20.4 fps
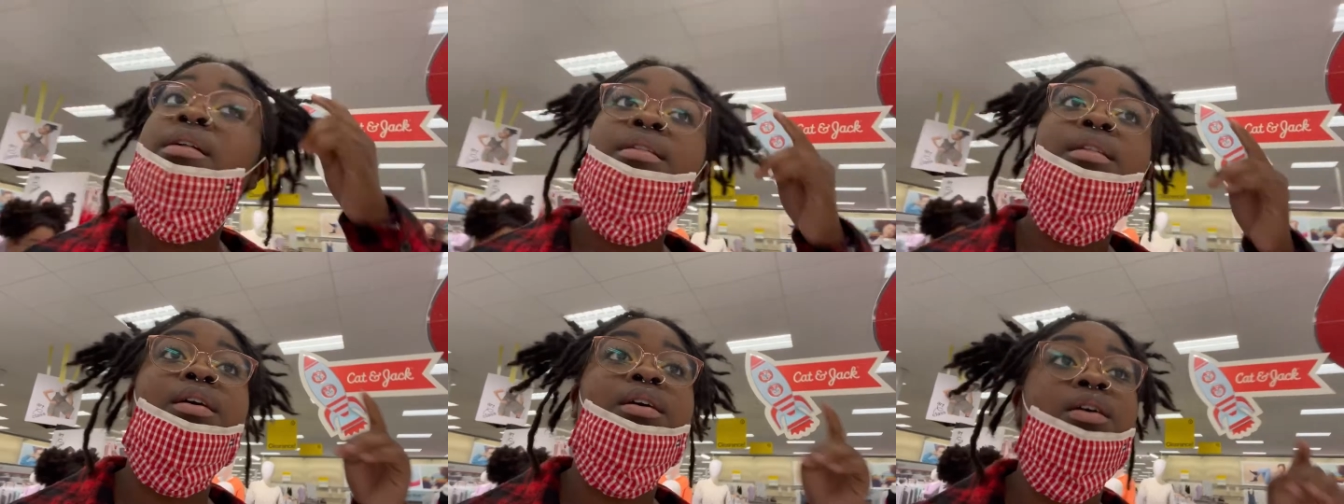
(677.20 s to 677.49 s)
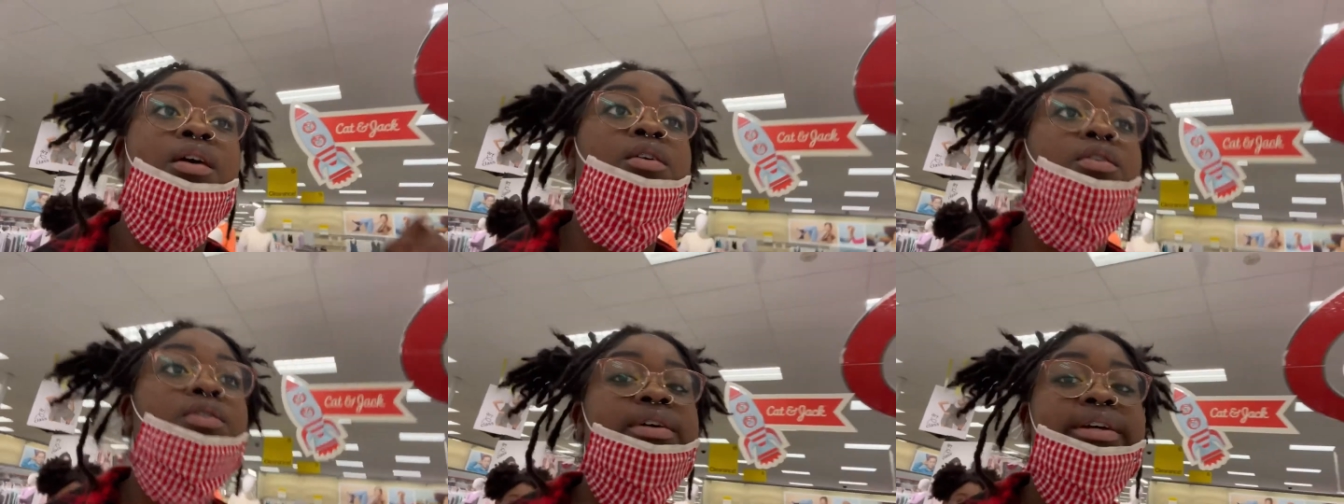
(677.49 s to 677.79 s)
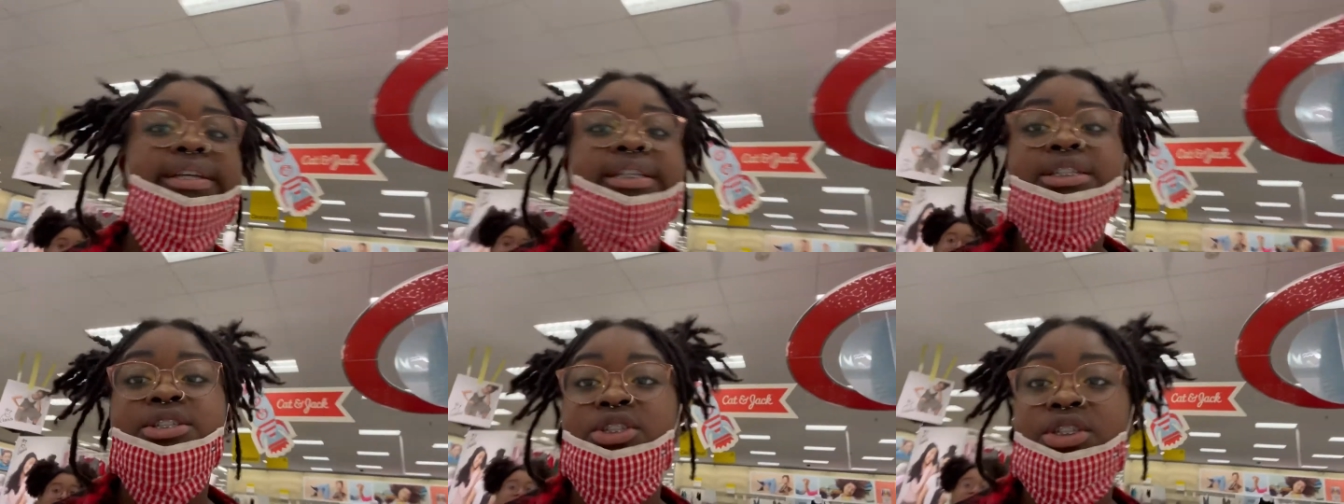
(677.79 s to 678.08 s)
The goal
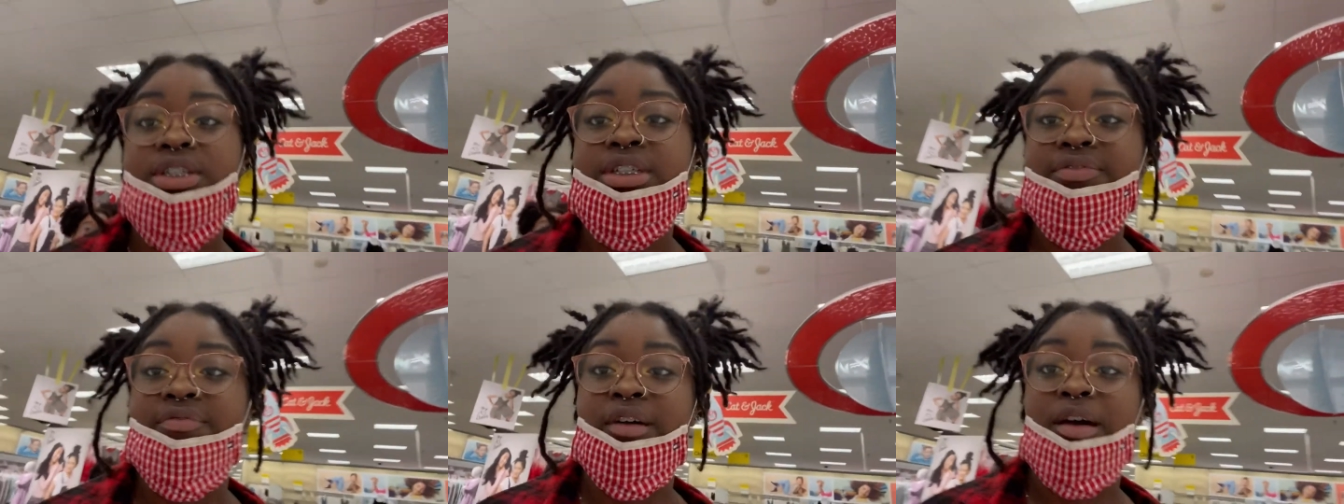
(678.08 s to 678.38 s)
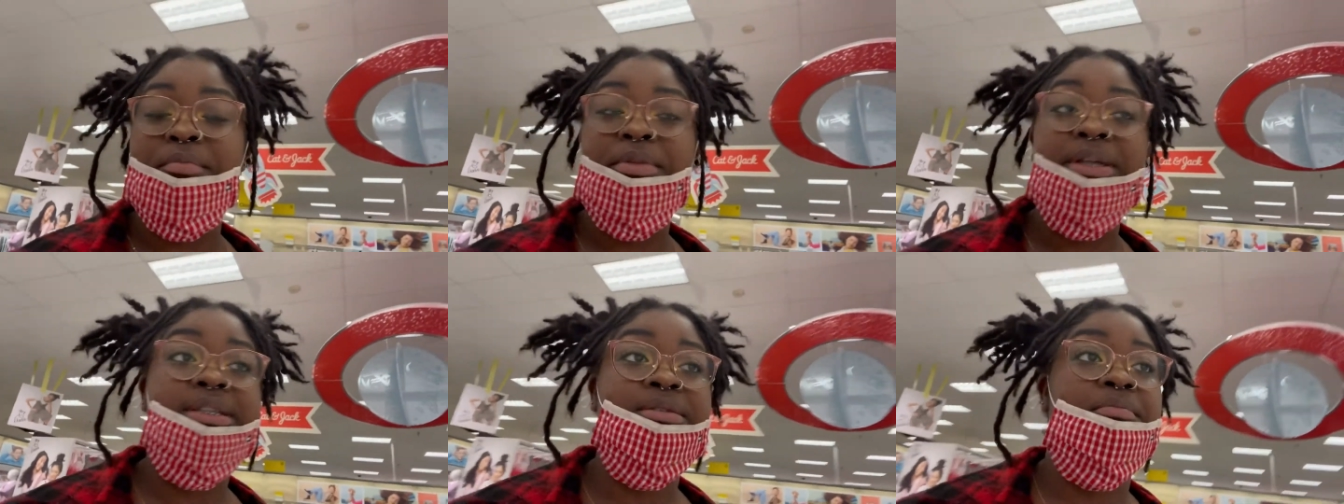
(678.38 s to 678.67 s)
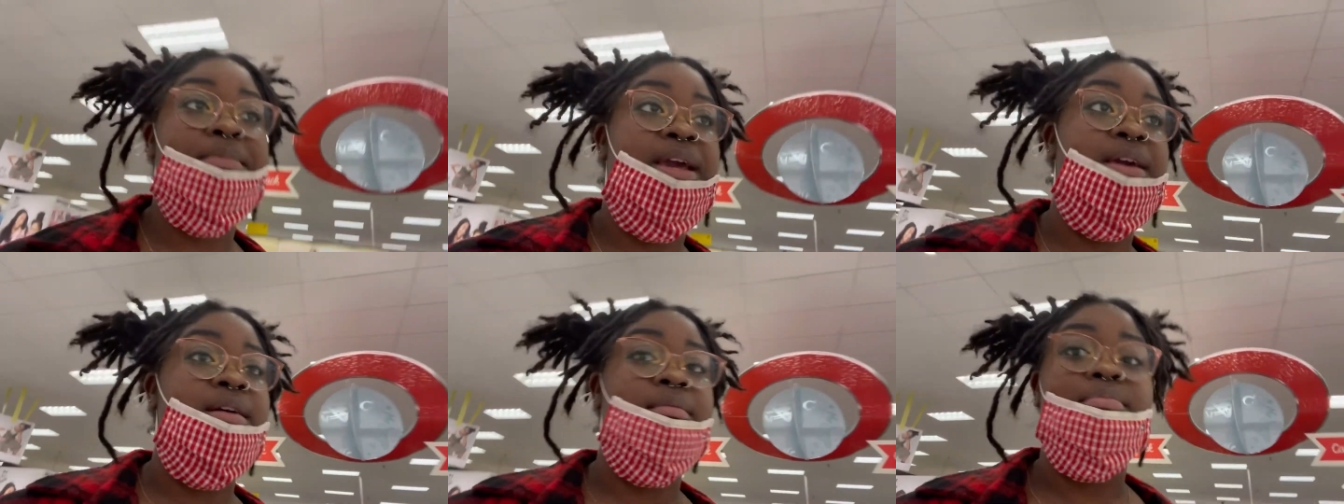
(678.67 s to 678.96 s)
is to just find me some
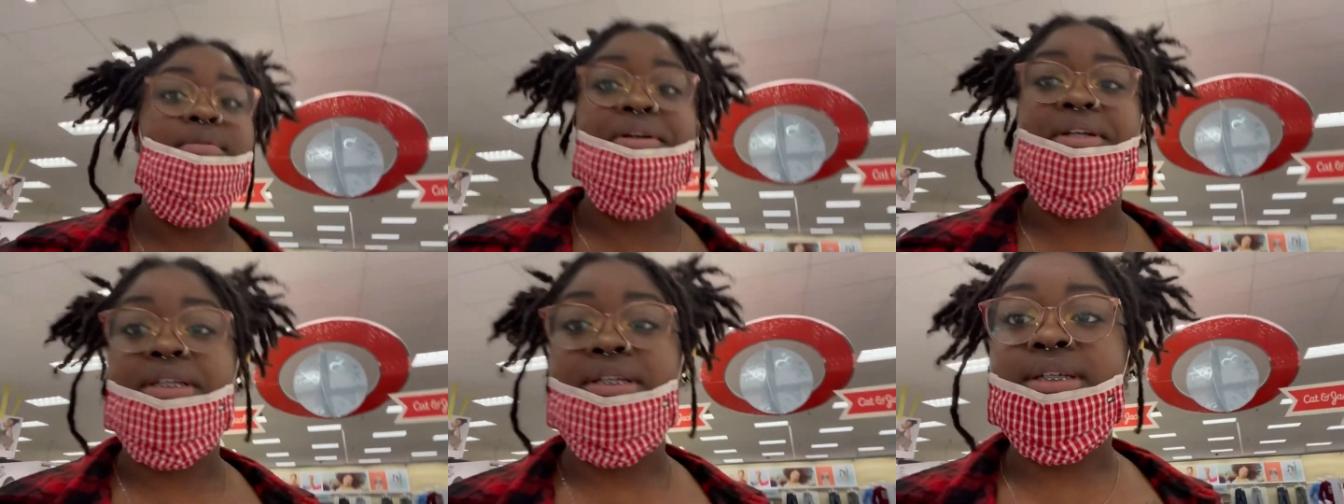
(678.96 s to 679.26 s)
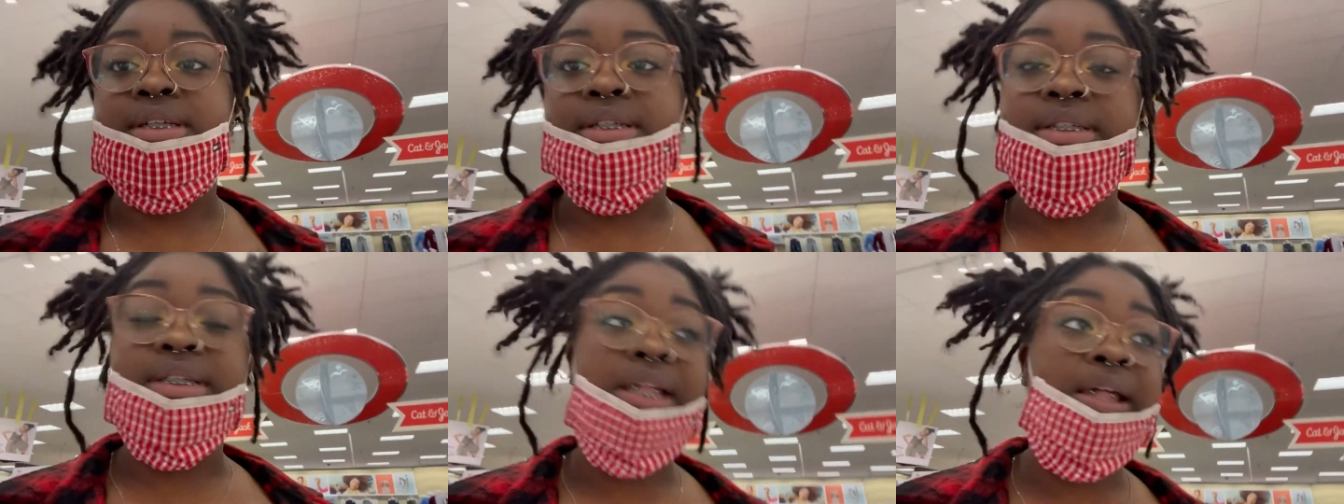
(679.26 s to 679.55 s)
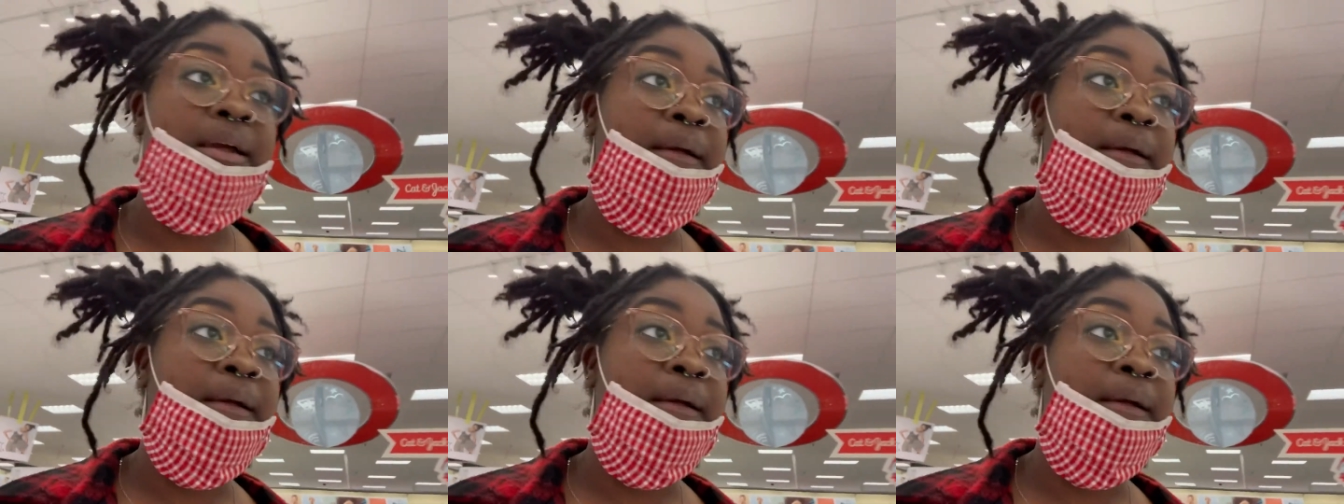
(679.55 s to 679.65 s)
makeup brushes